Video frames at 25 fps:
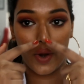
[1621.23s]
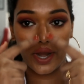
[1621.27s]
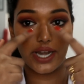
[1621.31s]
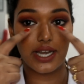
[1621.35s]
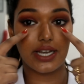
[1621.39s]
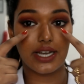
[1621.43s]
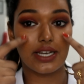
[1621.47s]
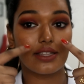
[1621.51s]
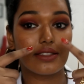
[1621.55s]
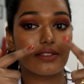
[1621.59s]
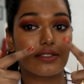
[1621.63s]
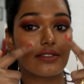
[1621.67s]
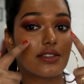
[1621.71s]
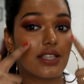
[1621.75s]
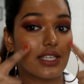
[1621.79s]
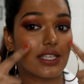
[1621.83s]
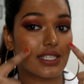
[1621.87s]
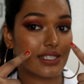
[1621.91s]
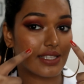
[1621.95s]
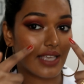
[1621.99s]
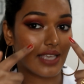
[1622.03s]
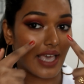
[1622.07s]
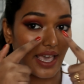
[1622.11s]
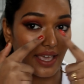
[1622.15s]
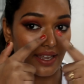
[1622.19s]
oiled in
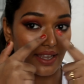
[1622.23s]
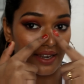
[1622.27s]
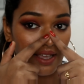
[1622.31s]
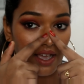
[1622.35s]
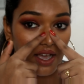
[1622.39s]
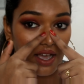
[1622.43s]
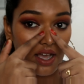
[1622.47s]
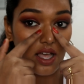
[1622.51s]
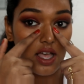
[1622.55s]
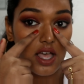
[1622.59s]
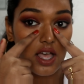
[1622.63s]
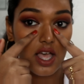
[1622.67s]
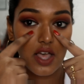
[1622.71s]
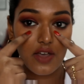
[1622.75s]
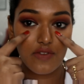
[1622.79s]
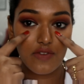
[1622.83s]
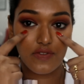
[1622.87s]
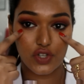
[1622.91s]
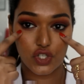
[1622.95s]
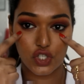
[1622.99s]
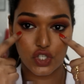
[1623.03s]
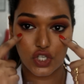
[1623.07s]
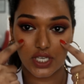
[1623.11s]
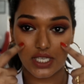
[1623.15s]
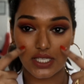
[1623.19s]
this area,
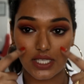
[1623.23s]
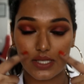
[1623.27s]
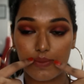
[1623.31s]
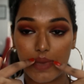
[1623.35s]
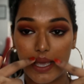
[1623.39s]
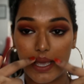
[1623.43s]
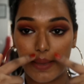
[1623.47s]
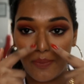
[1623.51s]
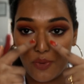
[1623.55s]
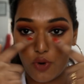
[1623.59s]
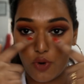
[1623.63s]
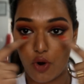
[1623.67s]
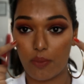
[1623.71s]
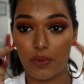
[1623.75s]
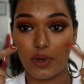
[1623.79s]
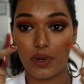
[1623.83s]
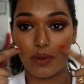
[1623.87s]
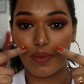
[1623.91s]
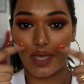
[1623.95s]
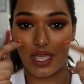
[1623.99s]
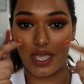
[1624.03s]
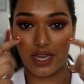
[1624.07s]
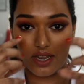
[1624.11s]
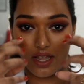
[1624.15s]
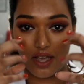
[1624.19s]
which is my
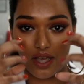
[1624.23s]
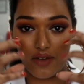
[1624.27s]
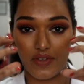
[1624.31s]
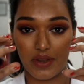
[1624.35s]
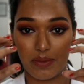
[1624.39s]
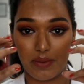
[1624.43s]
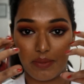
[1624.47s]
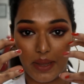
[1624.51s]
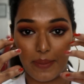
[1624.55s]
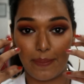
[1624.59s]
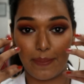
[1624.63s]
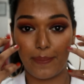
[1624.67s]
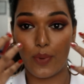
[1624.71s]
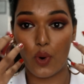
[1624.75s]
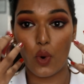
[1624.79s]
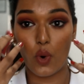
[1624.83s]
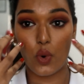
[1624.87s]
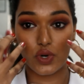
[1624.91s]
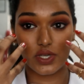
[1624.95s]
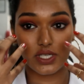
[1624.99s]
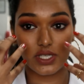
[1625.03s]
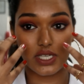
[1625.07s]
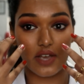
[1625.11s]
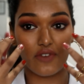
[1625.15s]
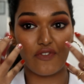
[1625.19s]
problem area when my
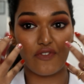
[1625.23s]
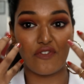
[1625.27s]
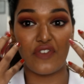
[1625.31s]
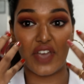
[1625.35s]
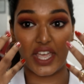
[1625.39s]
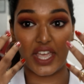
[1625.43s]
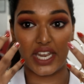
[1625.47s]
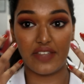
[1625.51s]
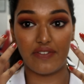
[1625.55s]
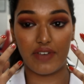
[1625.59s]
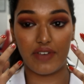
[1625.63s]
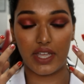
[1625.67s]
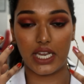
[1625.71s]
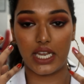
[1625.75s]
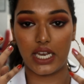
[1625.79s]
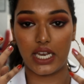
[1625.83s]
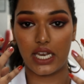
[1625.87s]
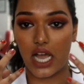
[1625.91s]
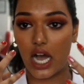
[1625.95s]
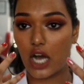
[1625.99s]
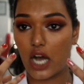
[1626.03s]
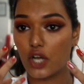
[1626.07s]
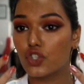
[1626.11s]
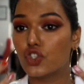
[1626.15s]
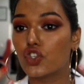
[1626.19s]
pores are very, very
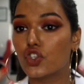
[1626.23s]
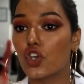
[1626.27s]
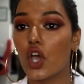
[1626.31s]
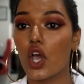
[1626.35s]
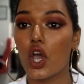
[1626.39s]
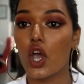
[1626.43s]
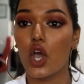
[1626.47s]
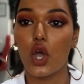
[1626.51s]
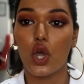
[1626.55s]
large.